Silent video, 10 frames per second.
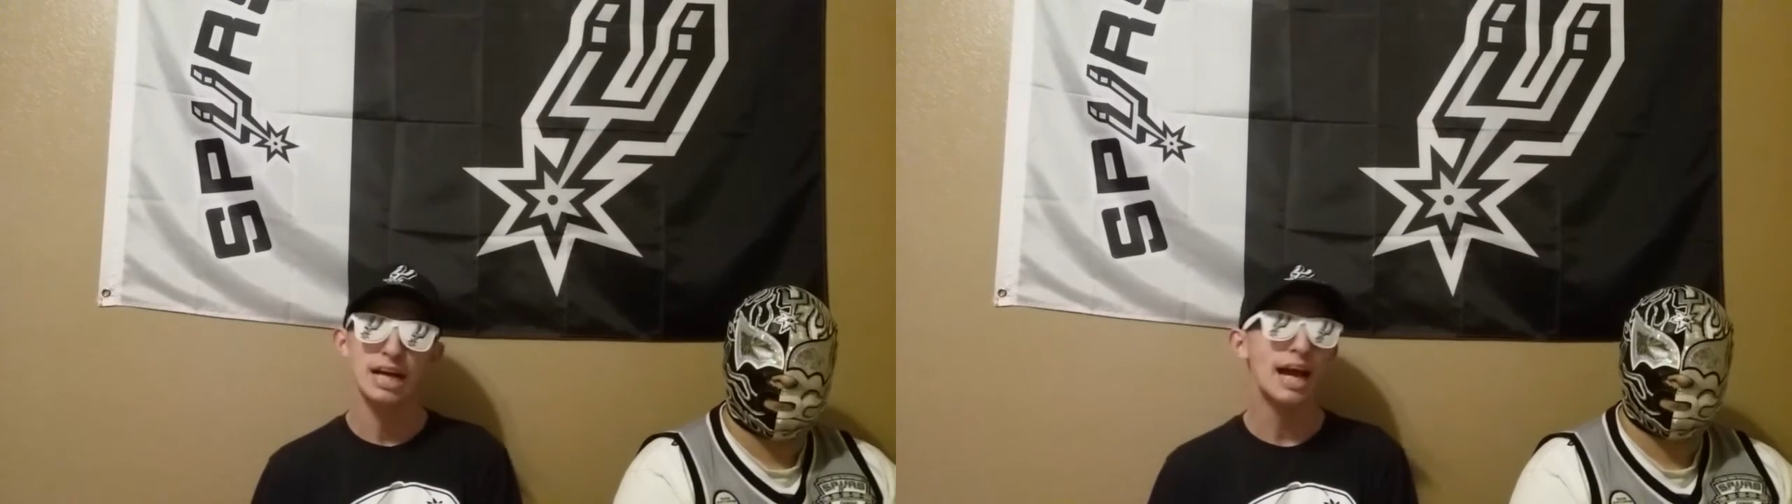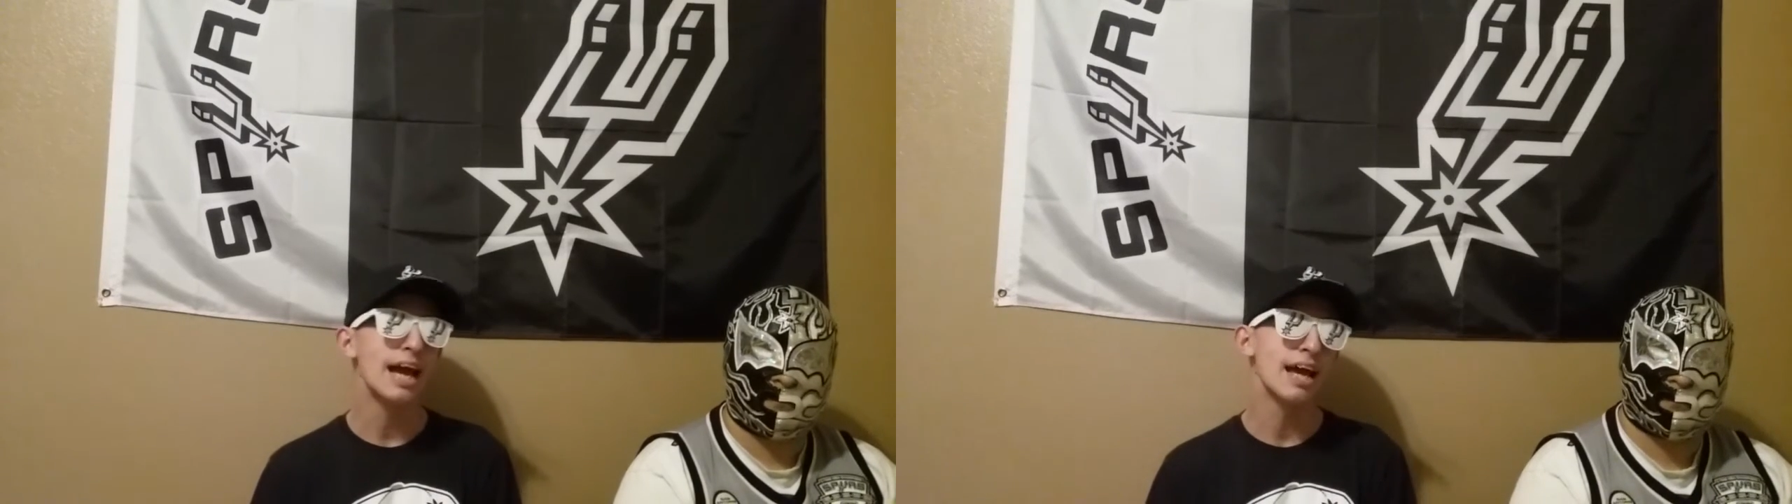
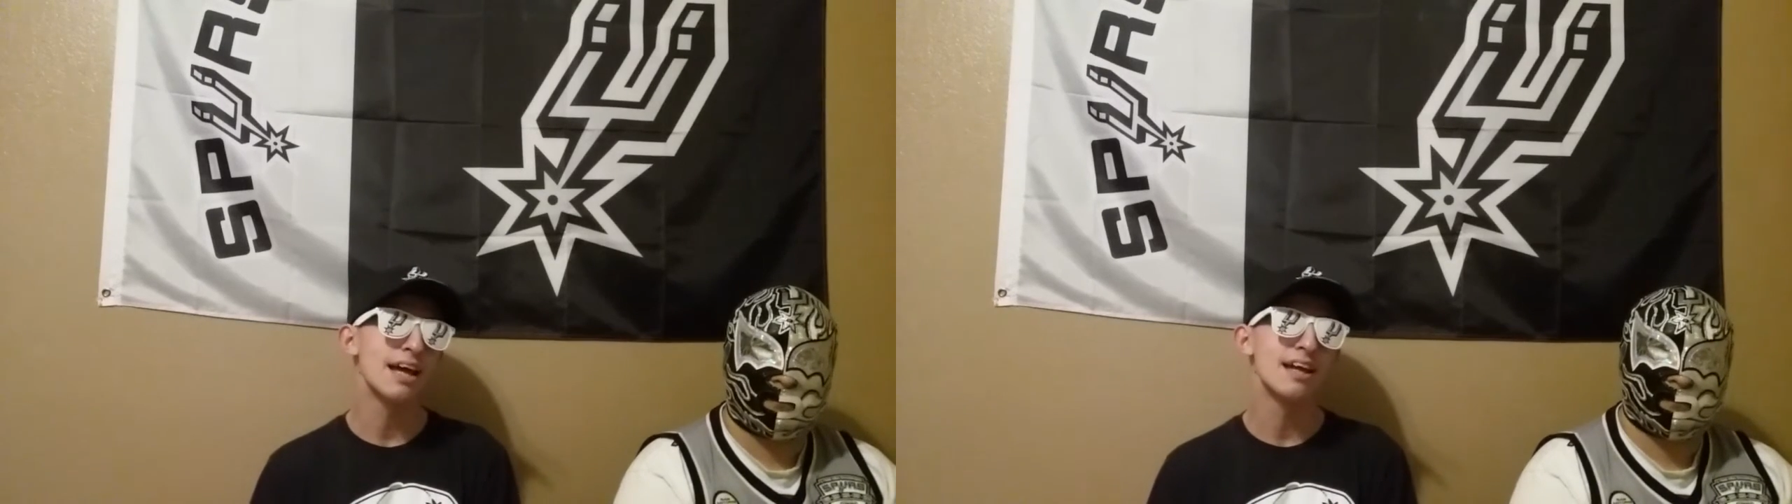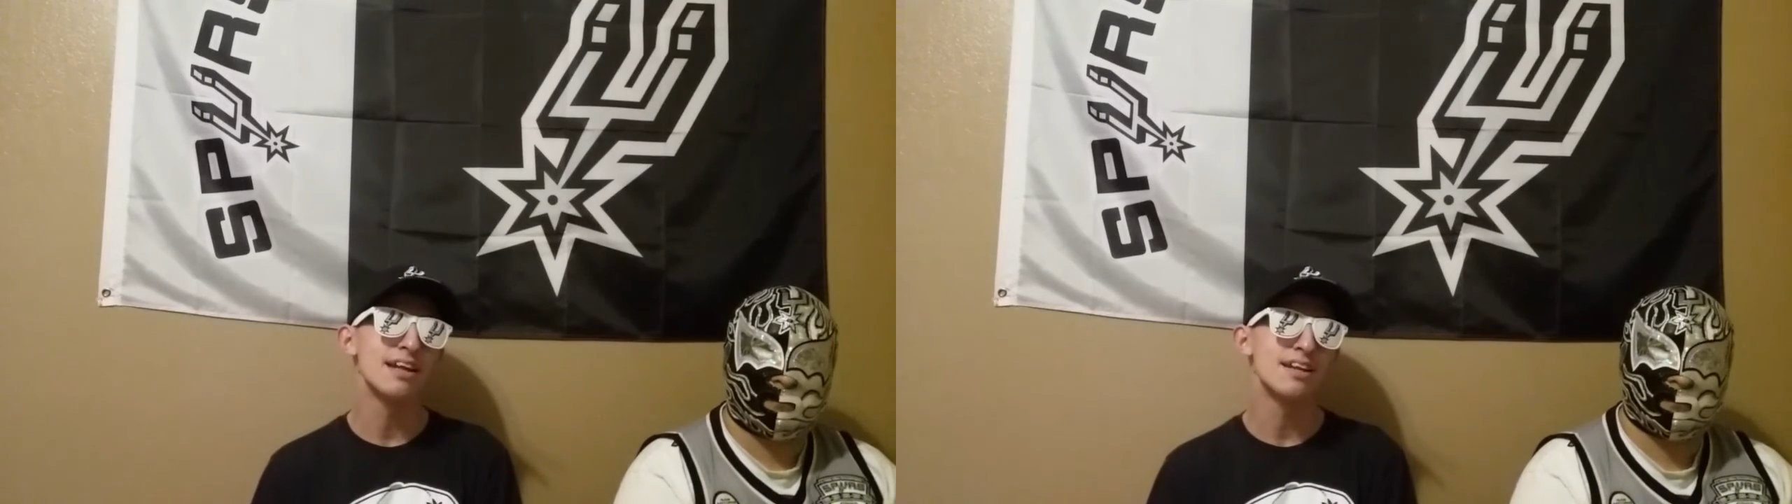
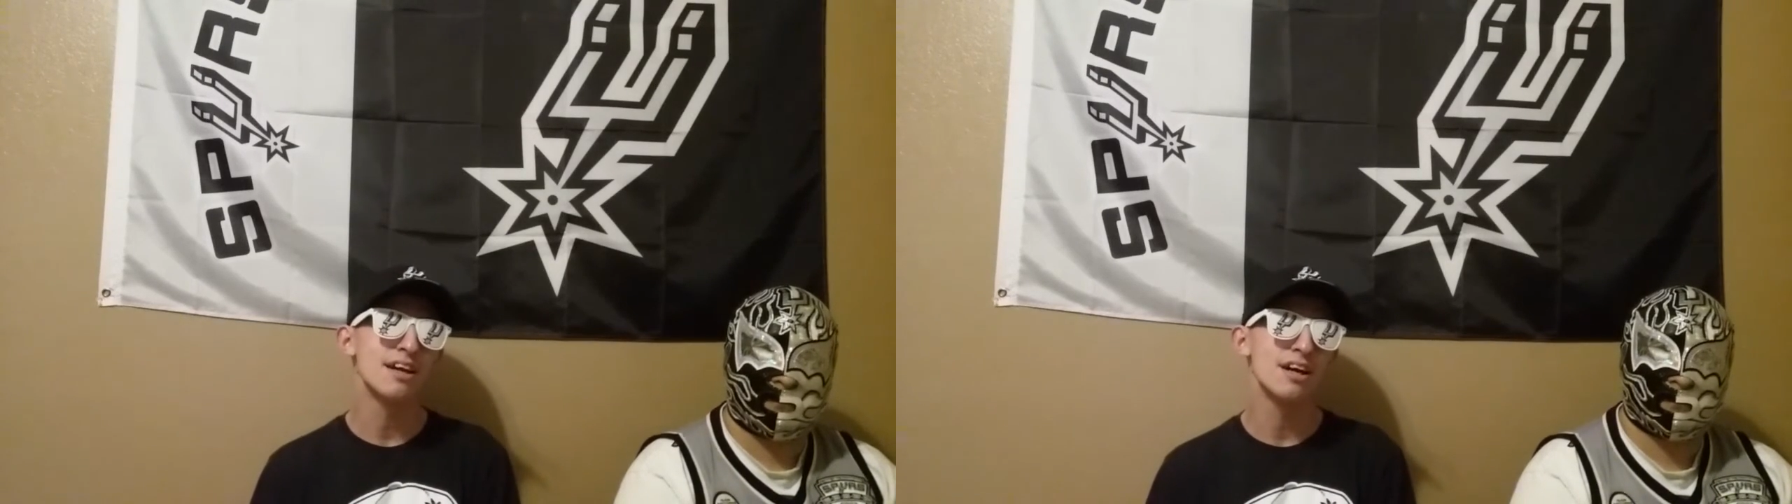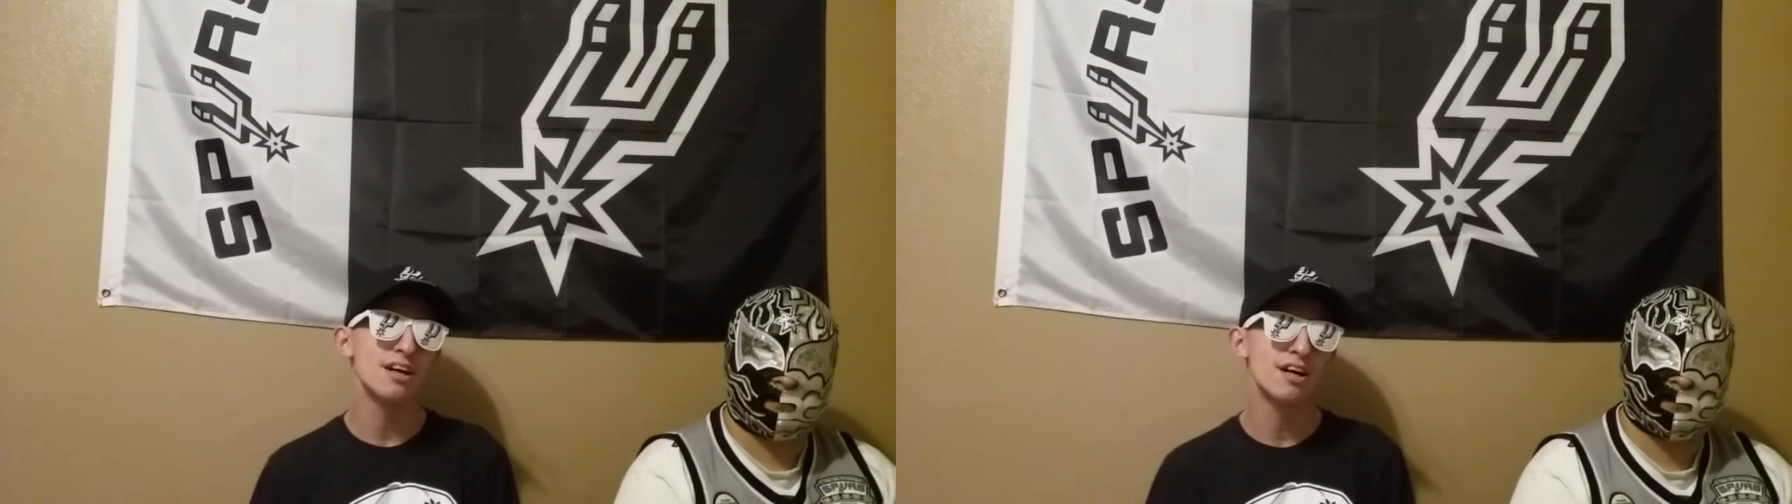and
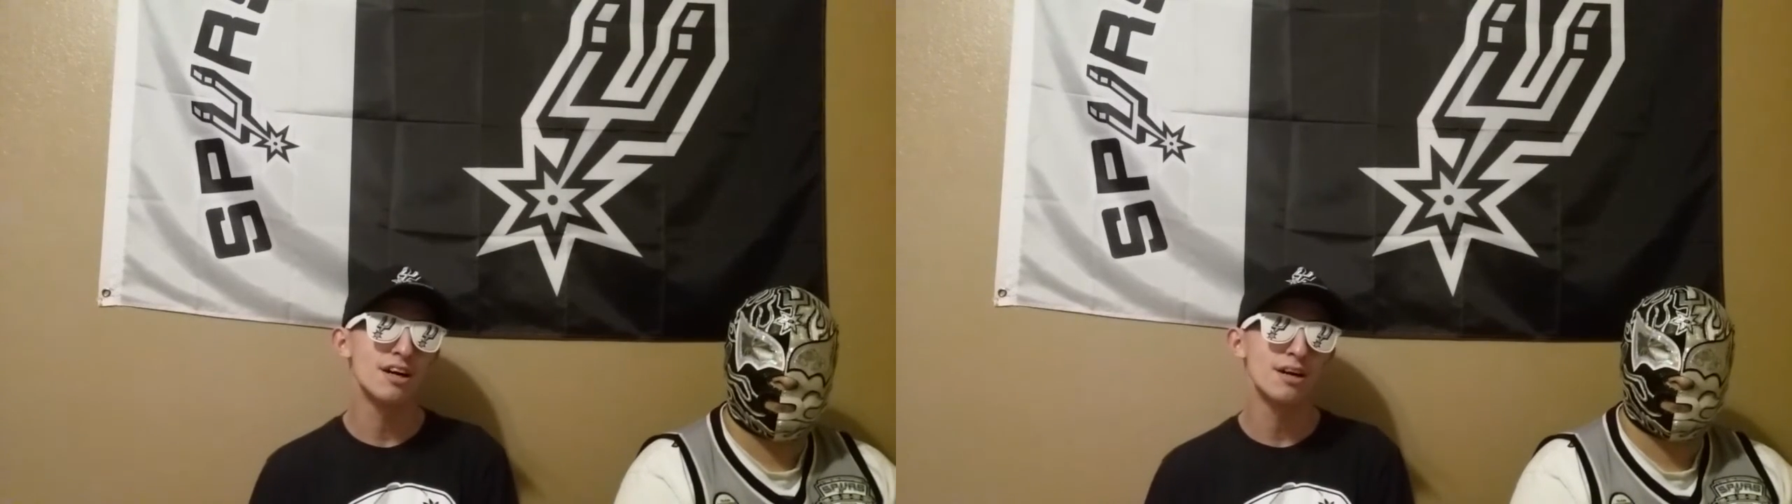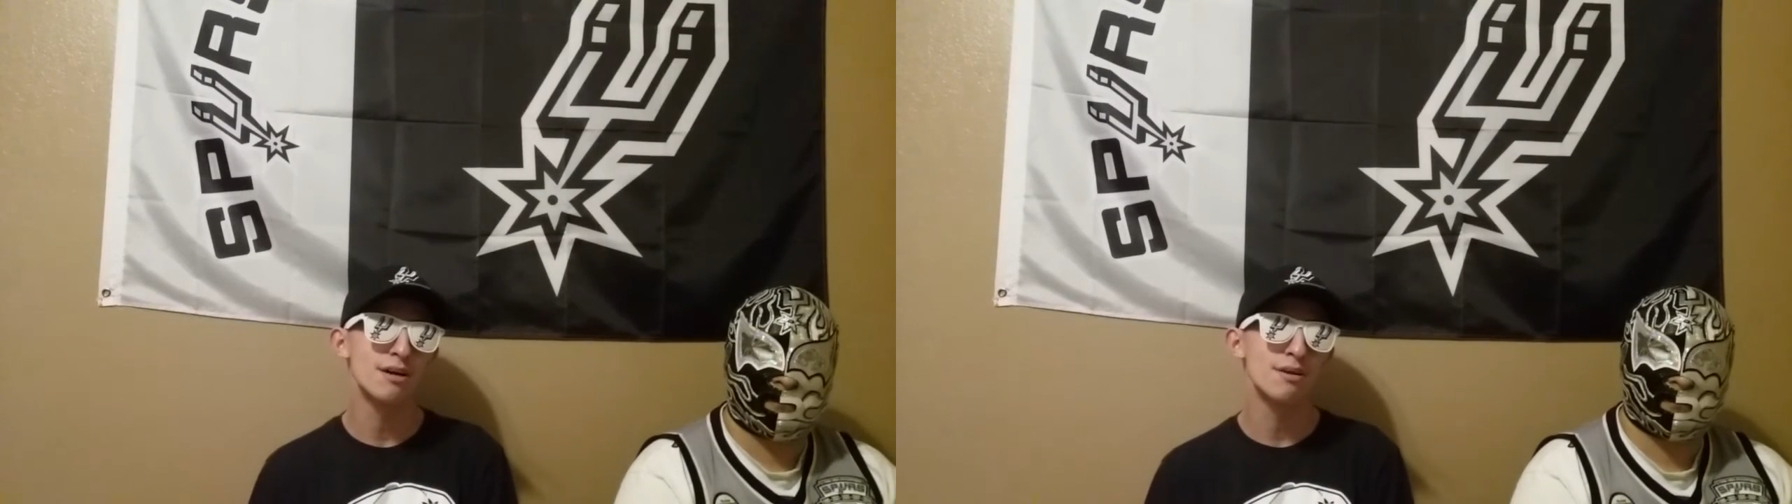
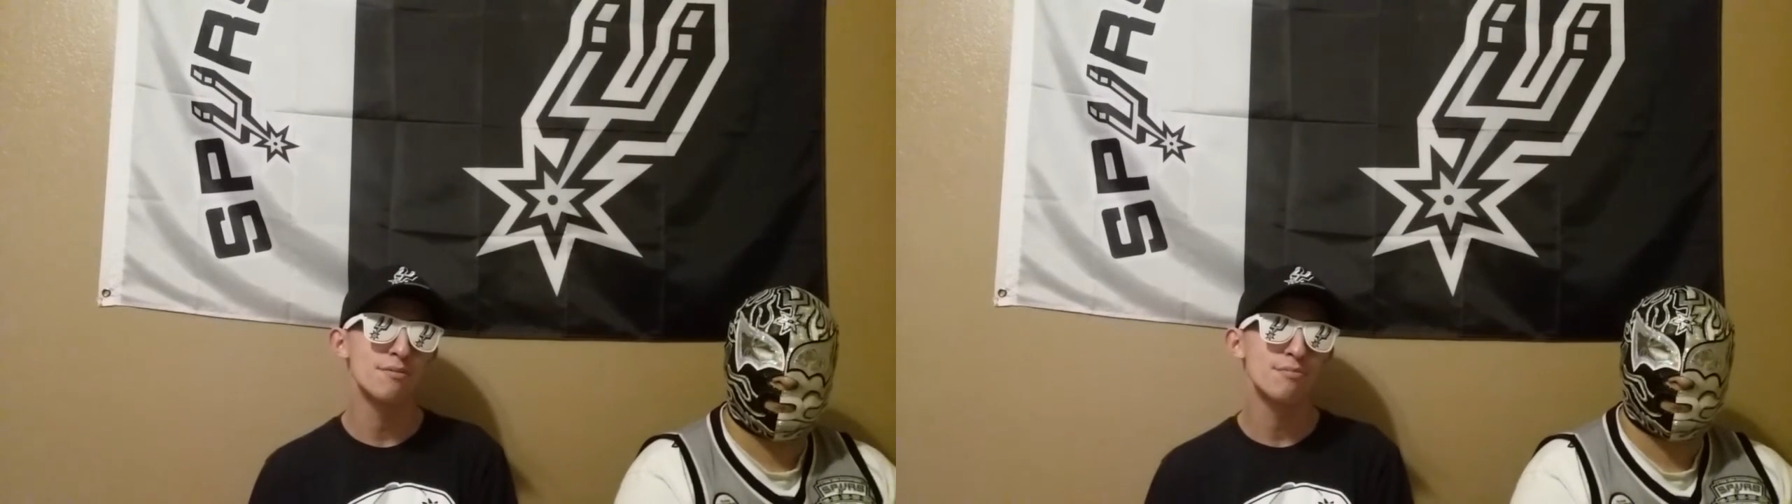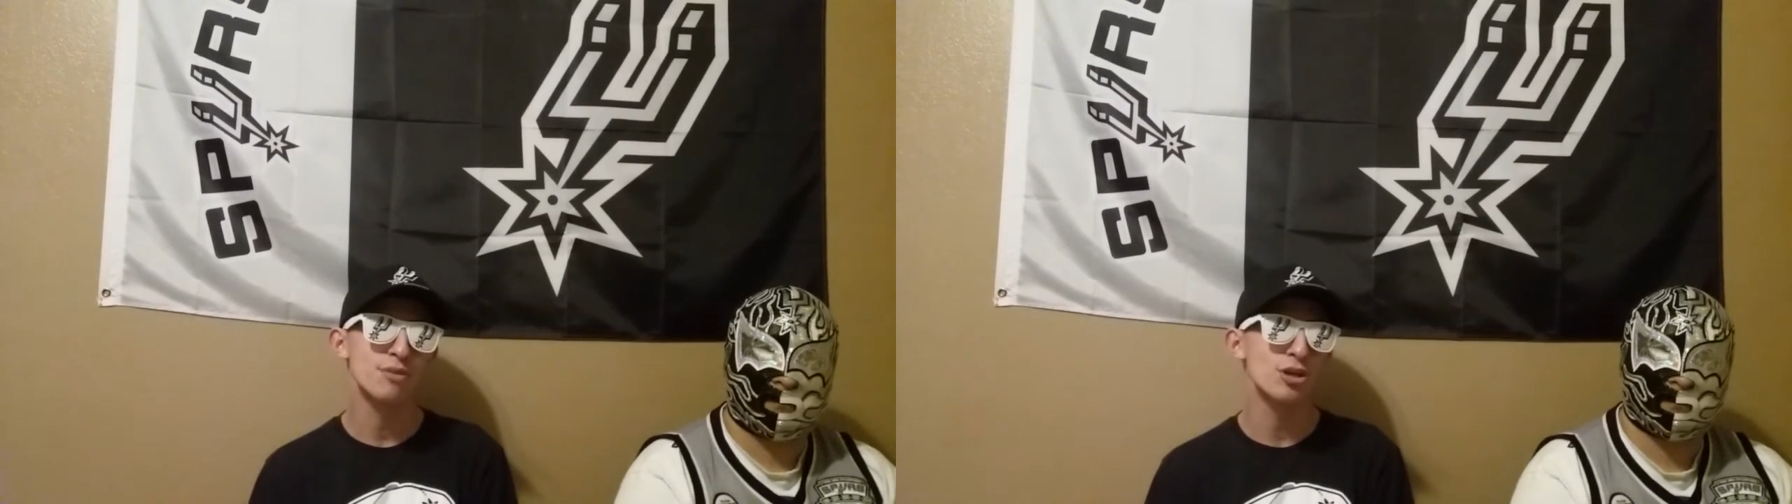
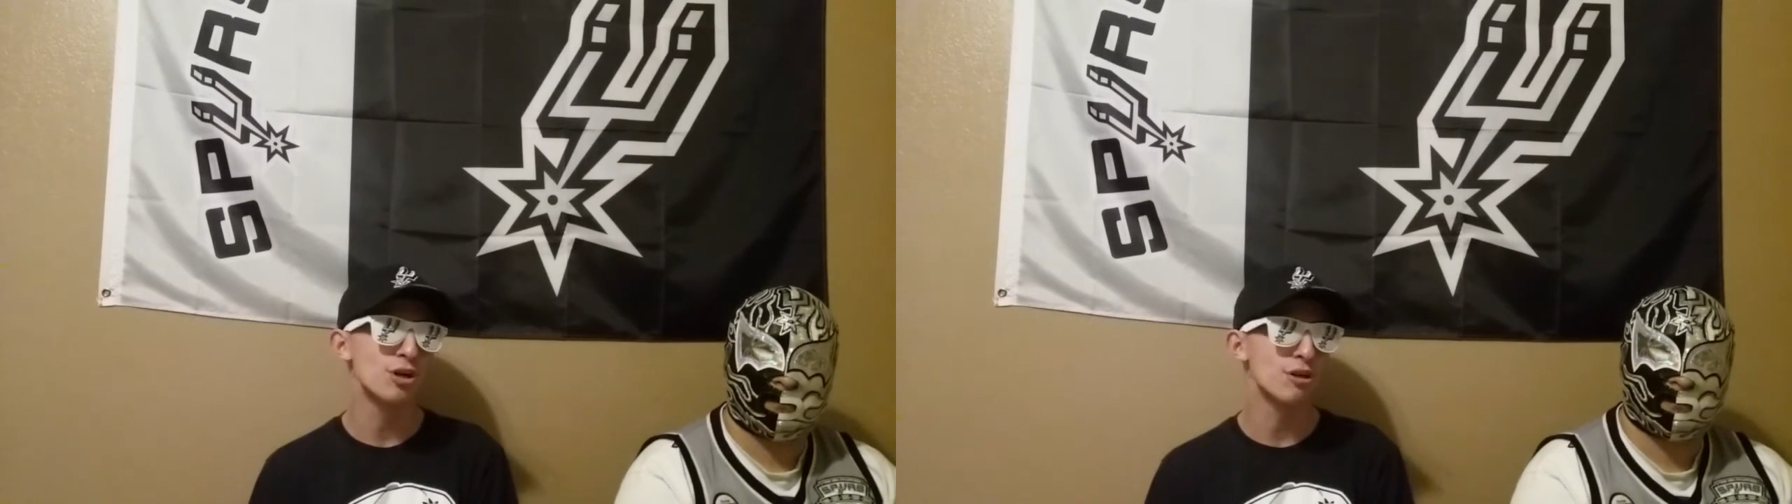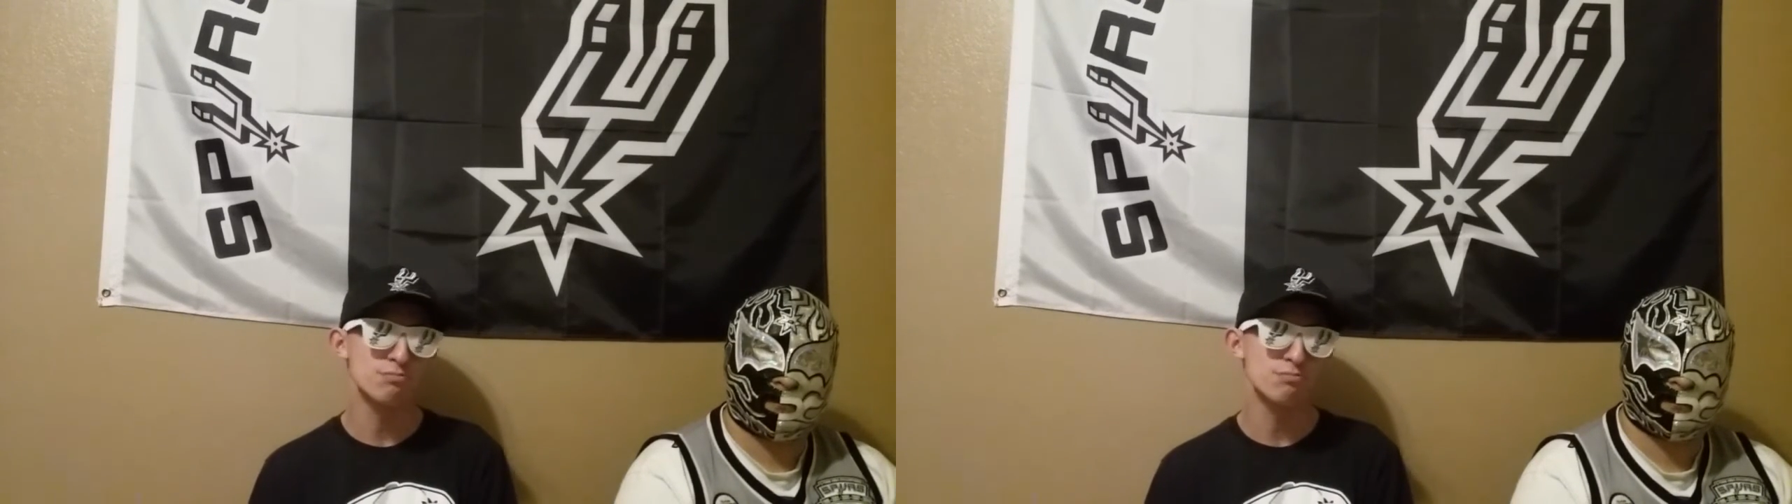Dwyane